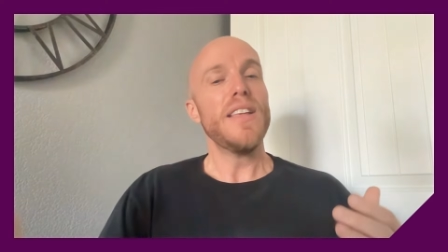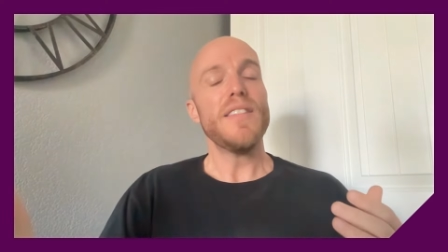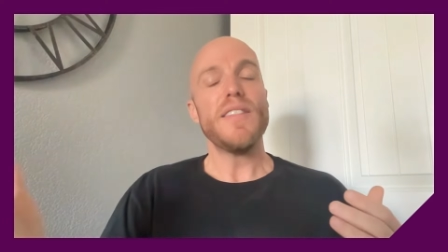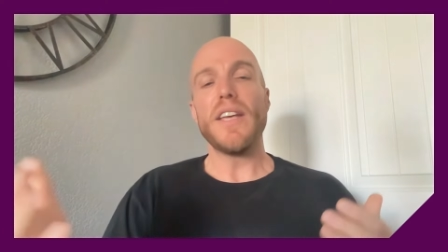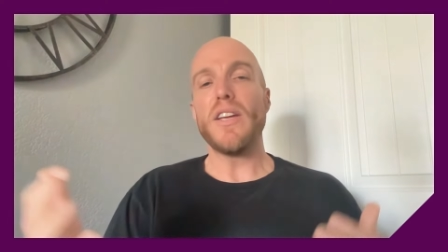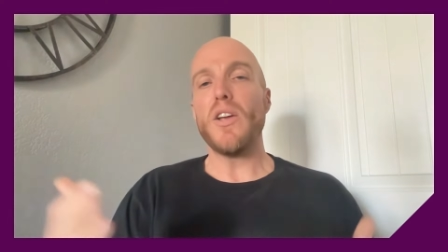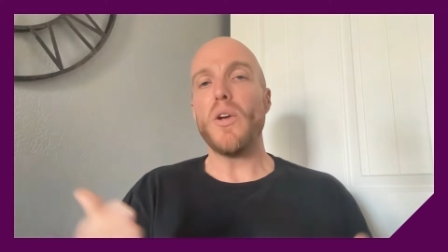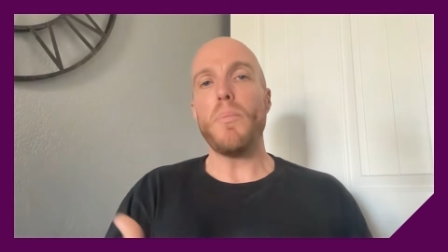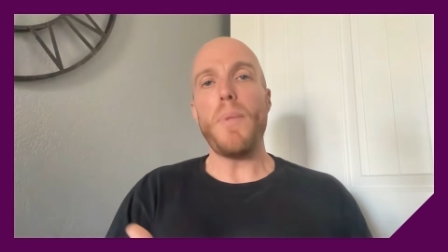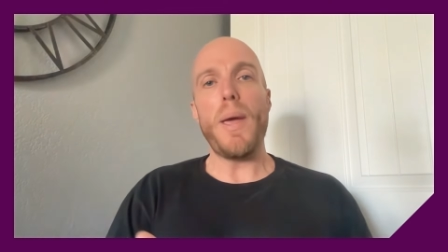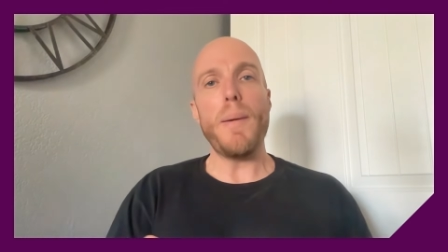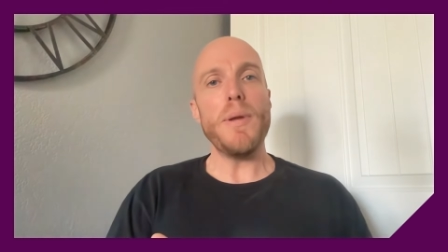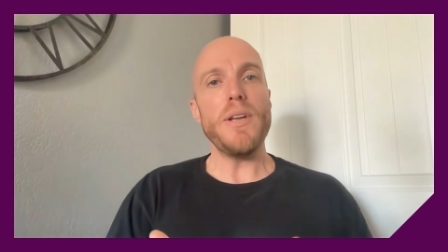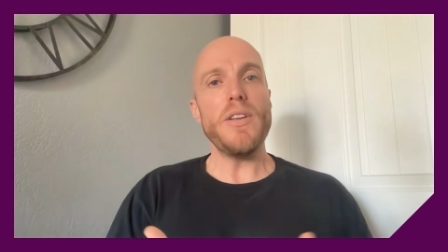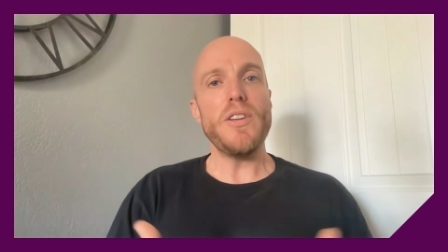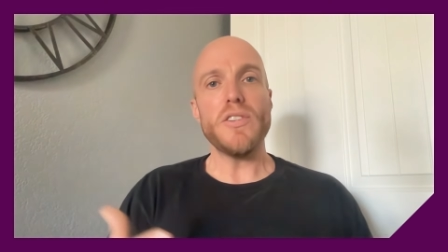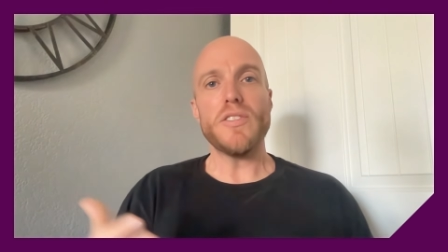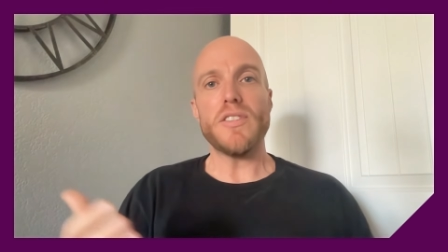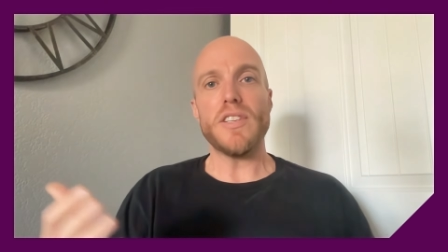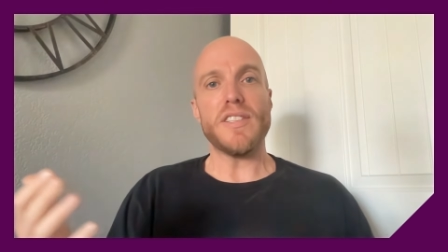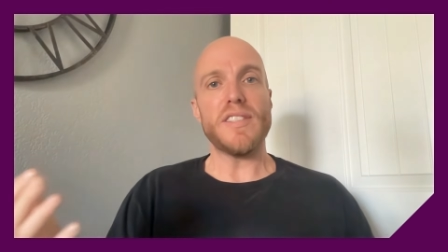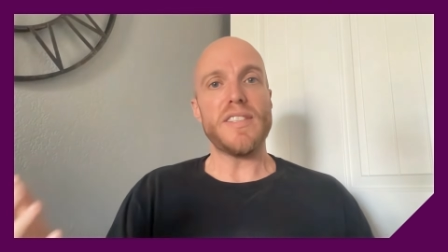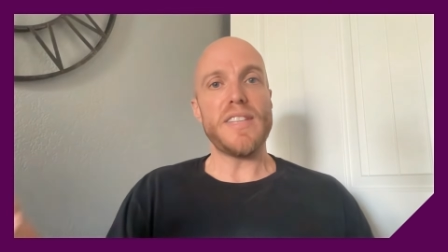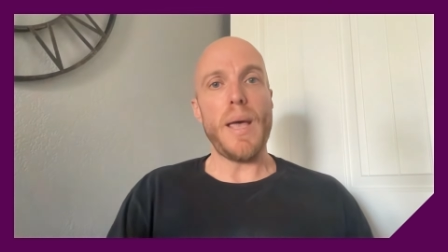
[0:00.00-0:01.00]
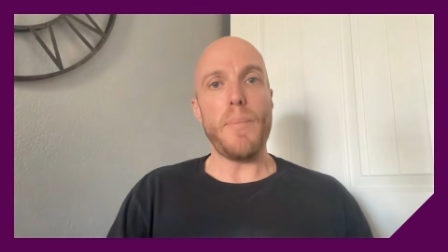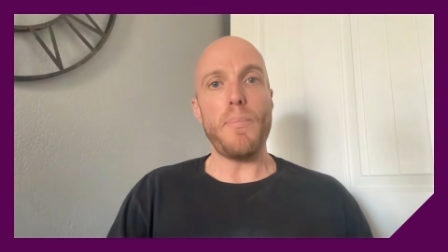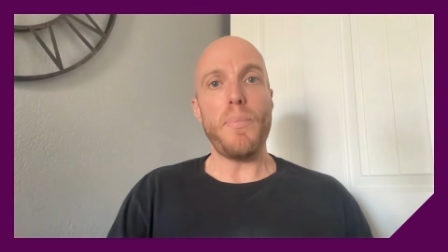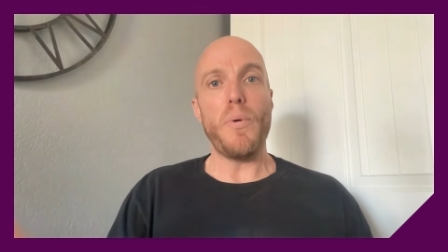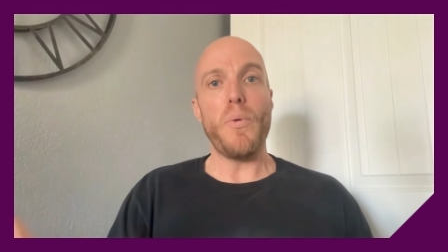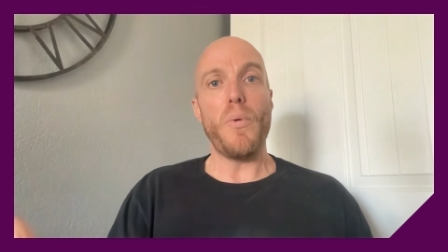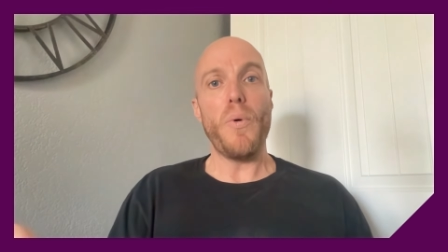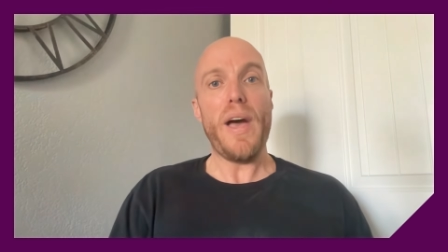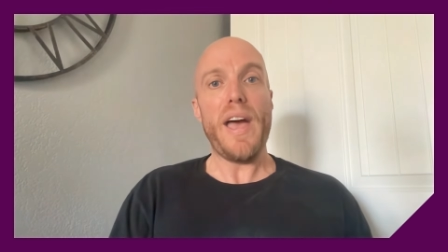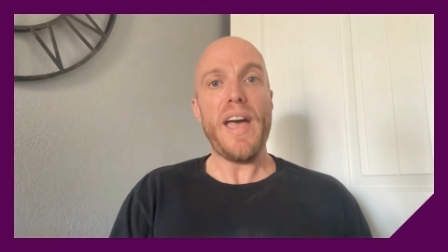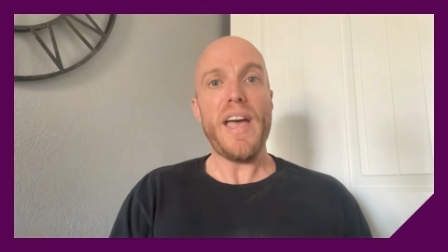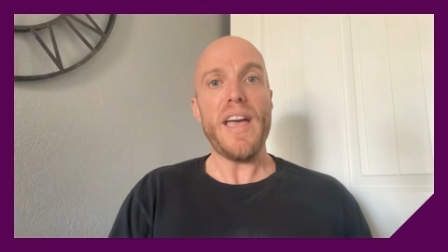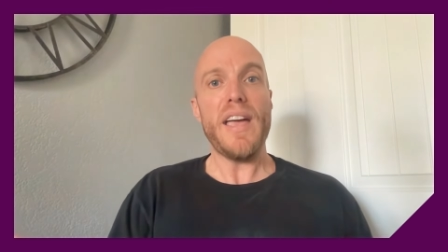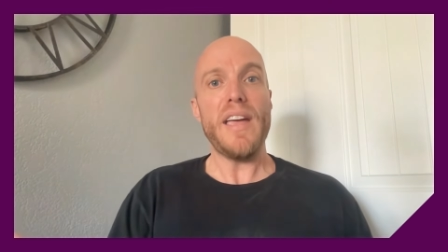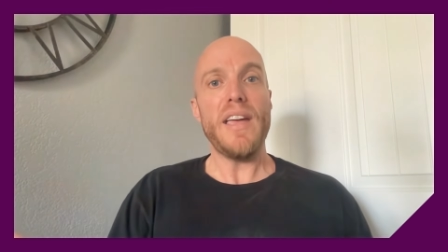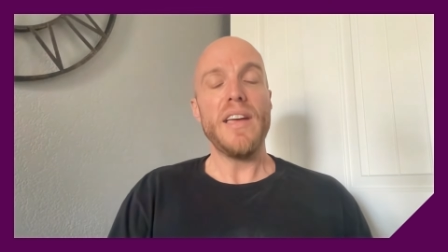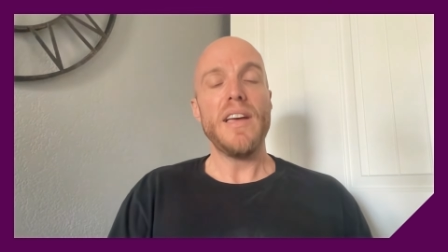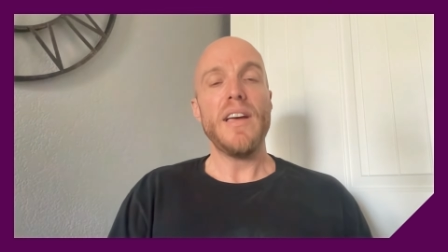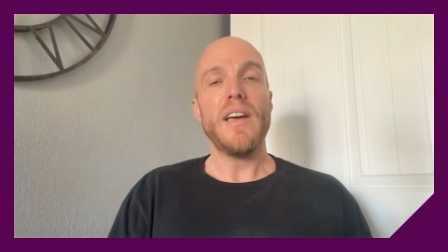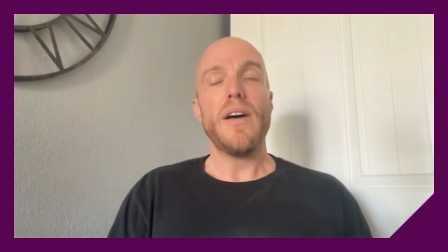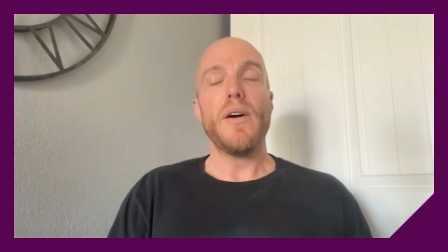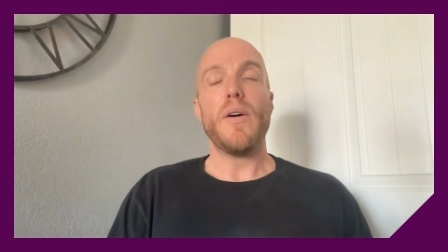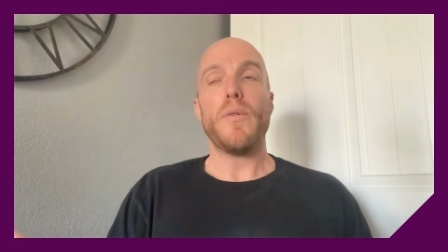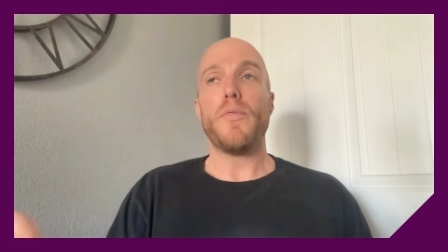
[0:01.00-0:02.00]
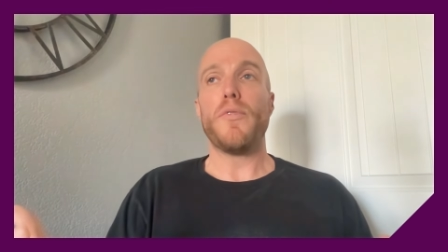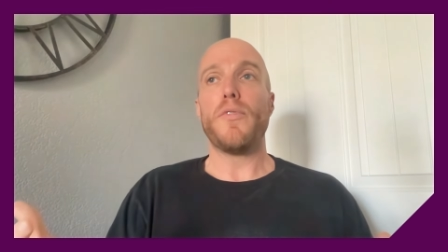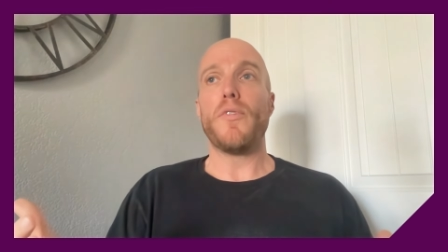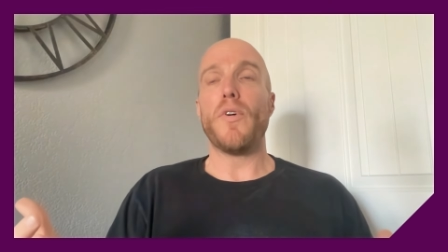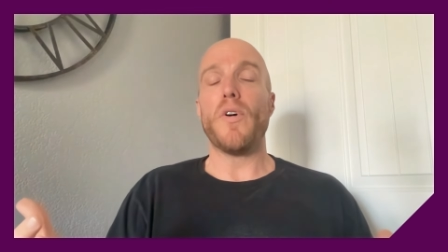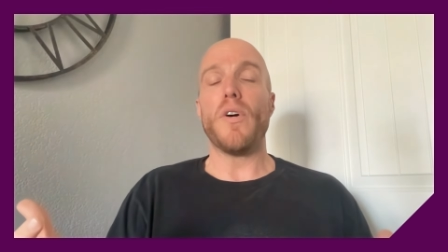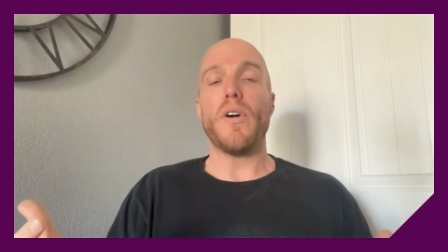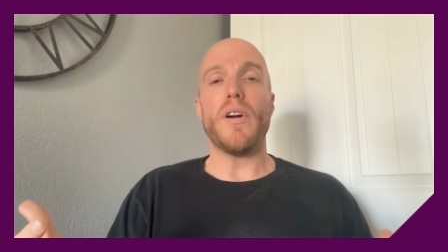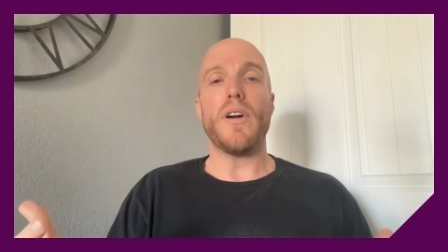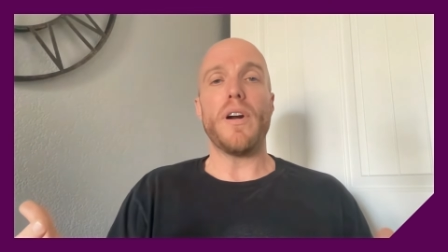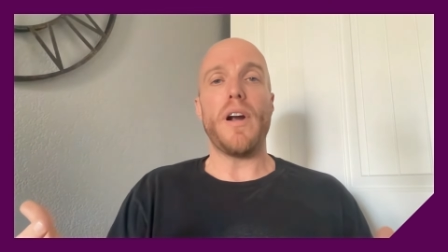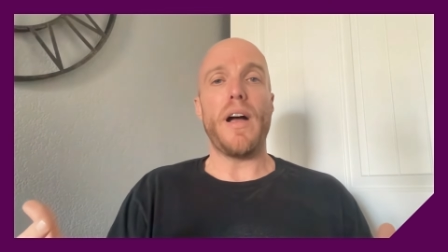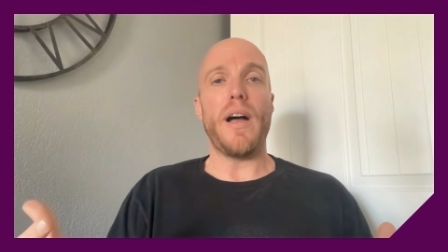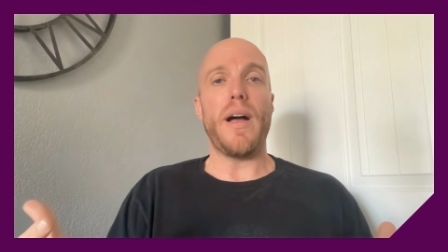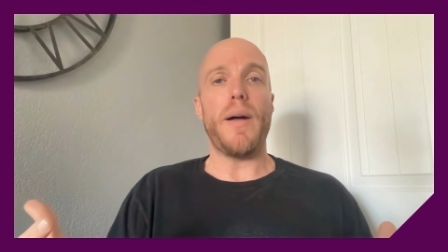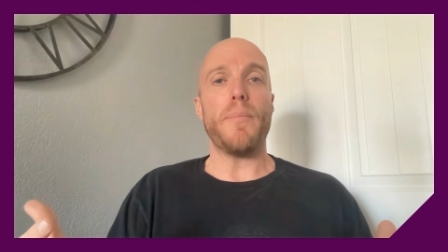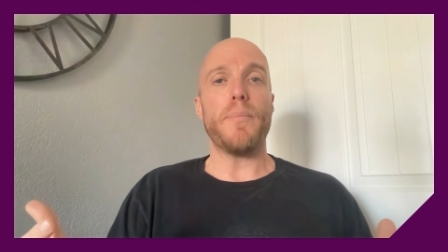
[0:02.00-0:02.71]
then you're maybe just a step away for